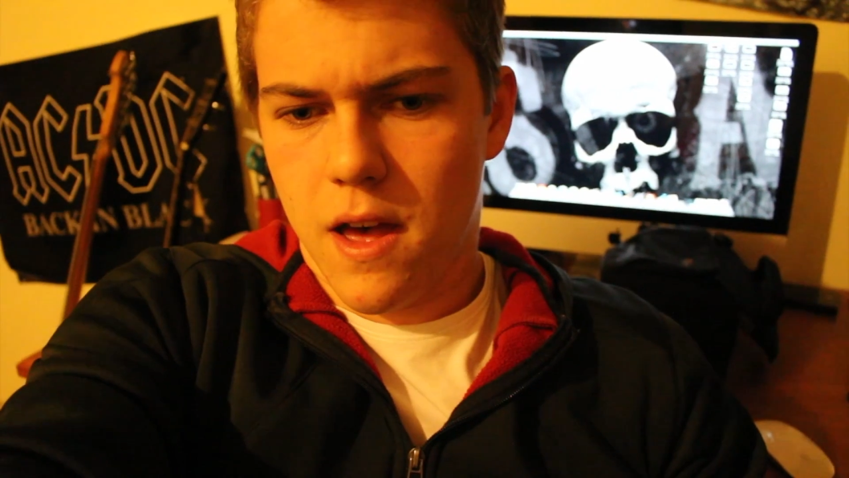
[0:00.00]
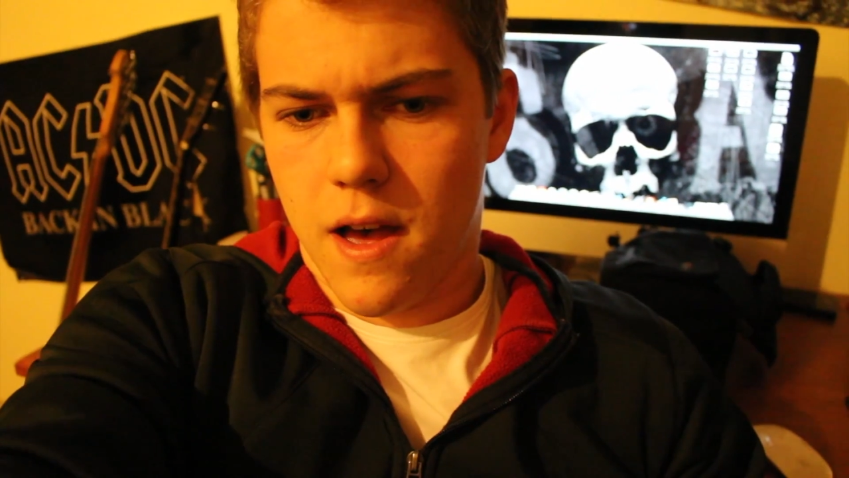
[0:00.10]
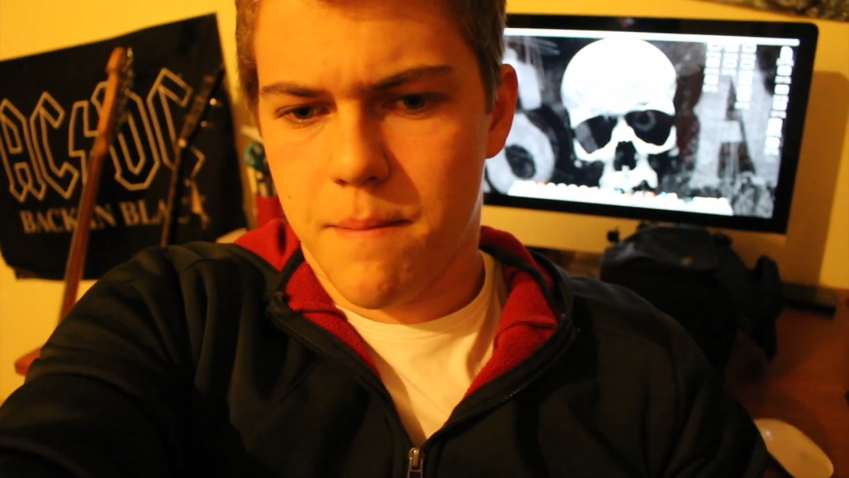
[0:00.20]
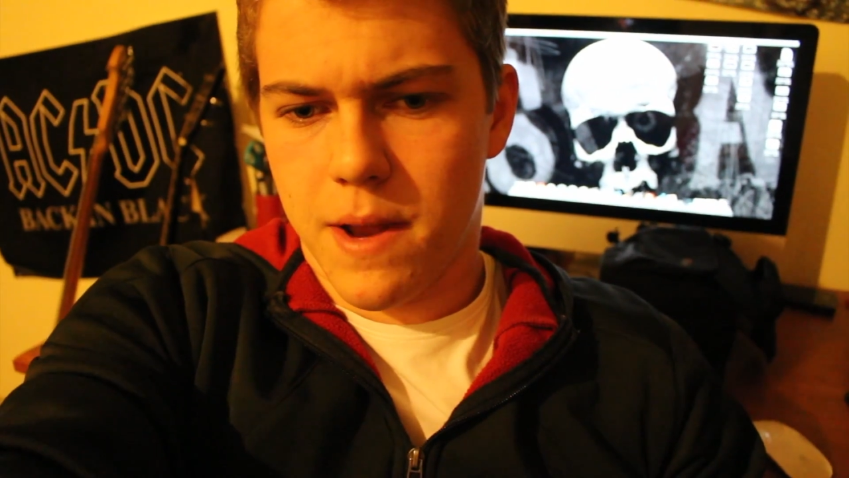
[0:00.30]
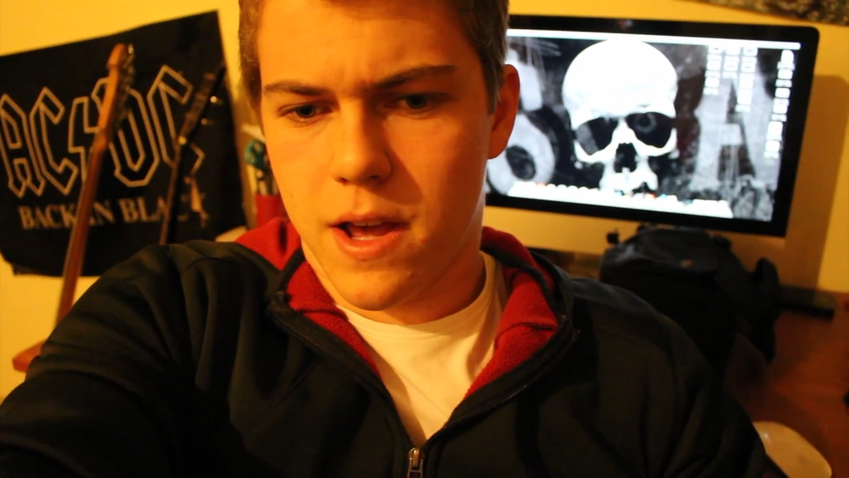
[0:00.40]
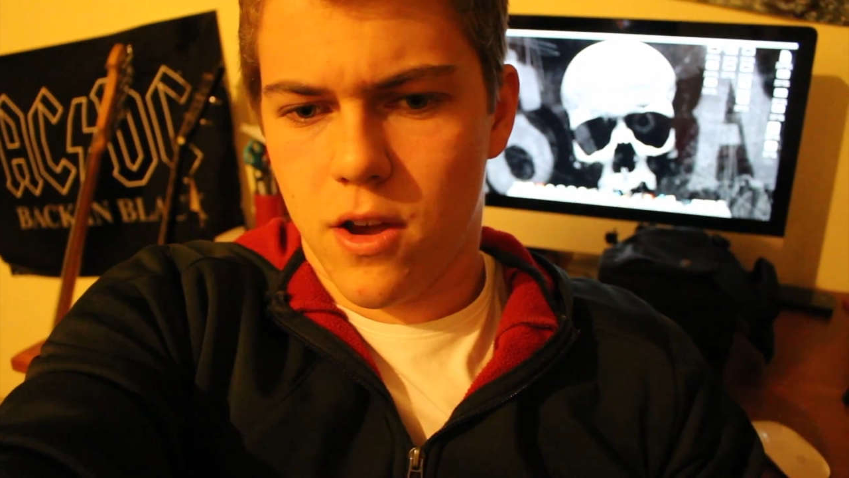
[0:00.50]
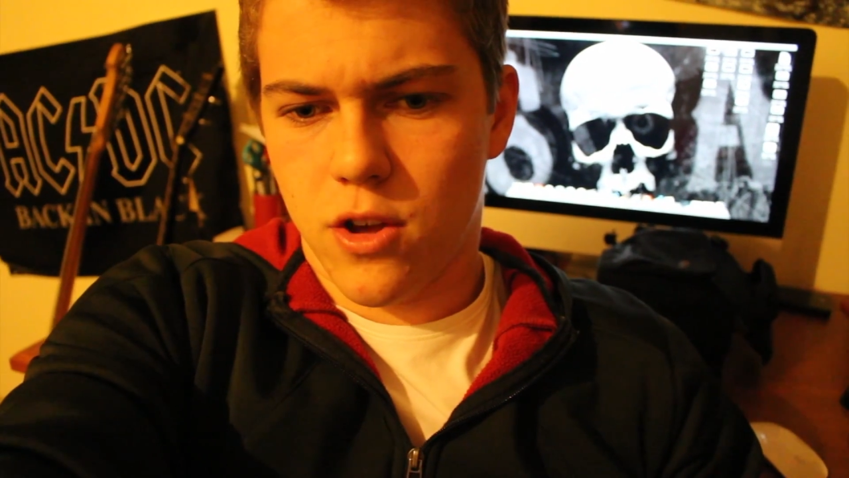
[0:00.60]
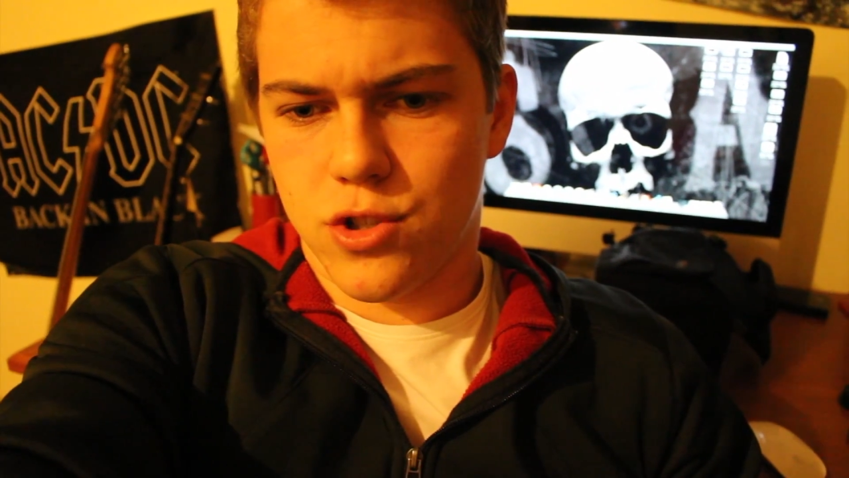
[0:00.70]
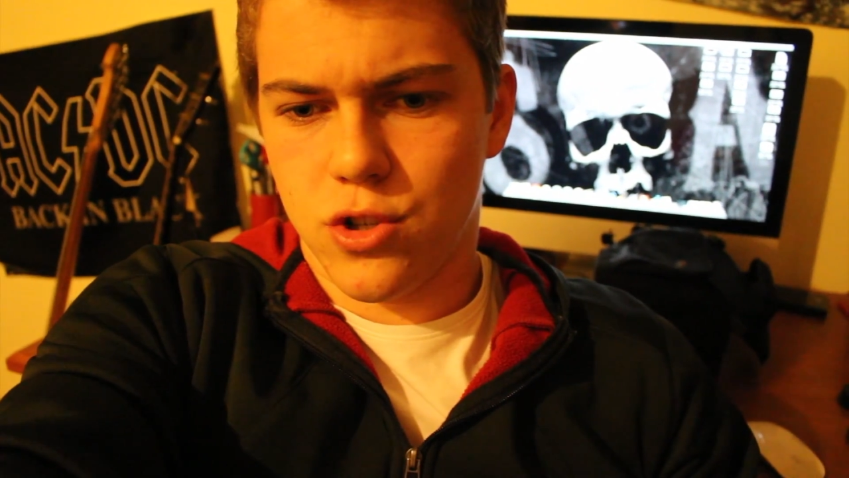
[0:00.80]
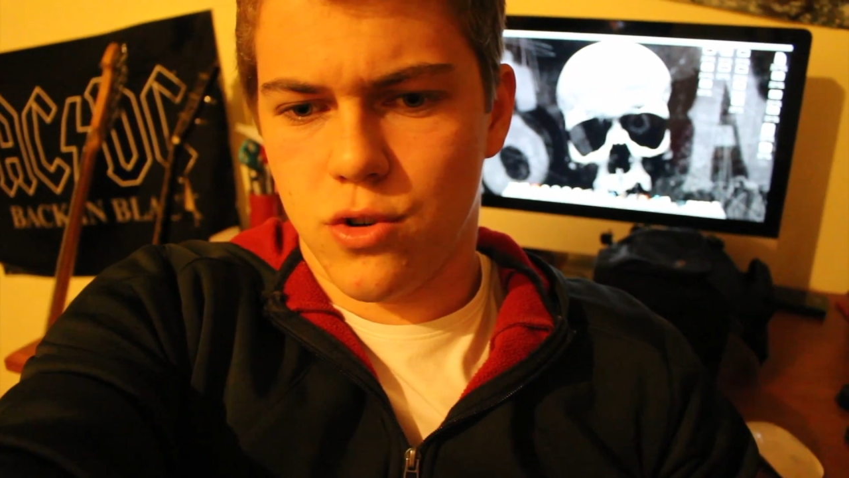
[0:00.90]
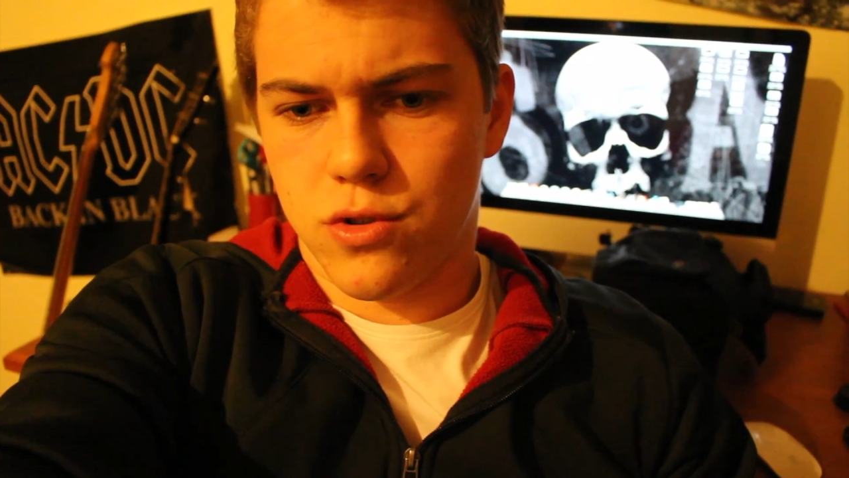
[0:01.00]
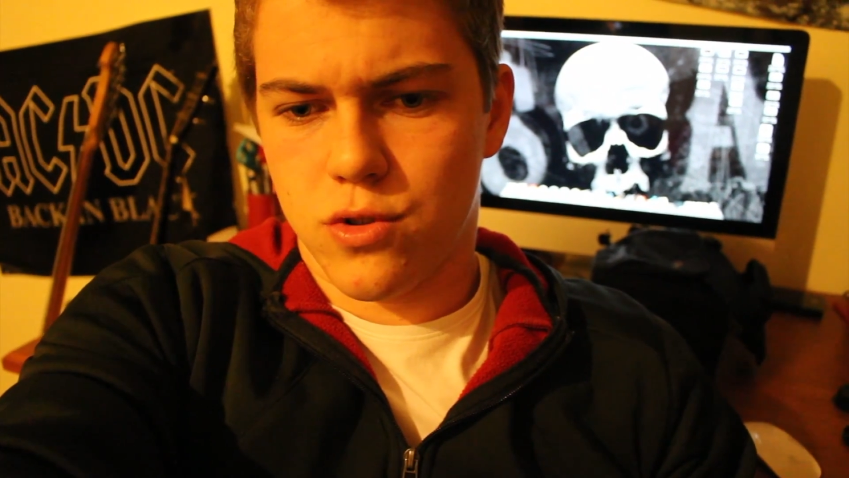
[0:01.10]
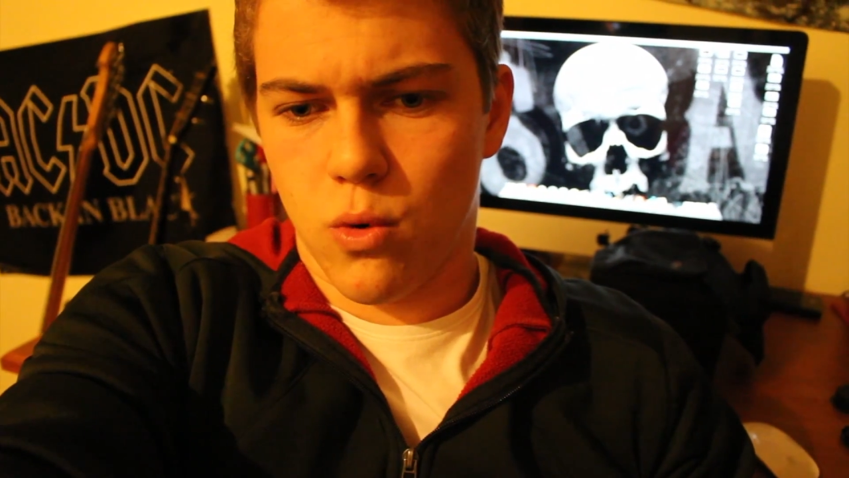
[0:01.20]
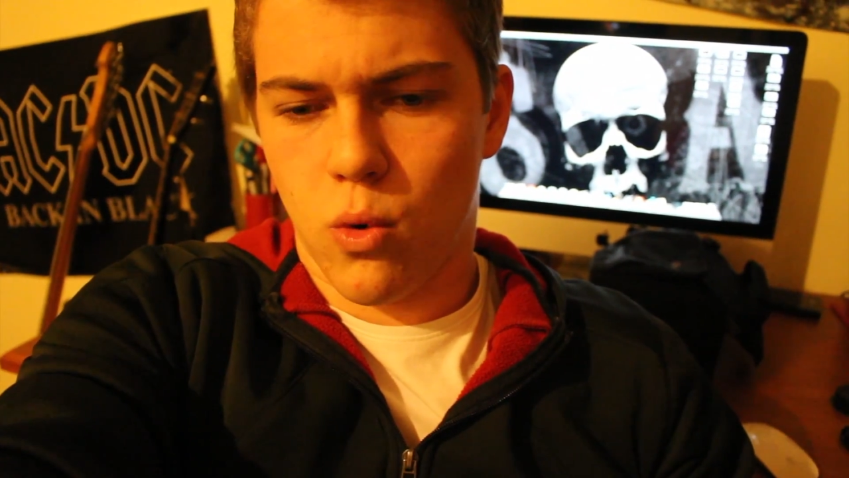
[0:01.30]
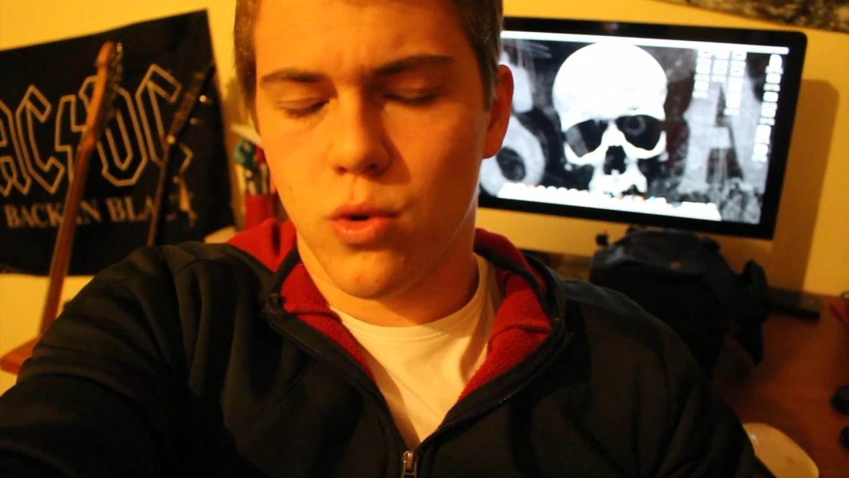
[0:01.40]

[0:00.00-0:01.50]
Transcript: Um, and I urge you to,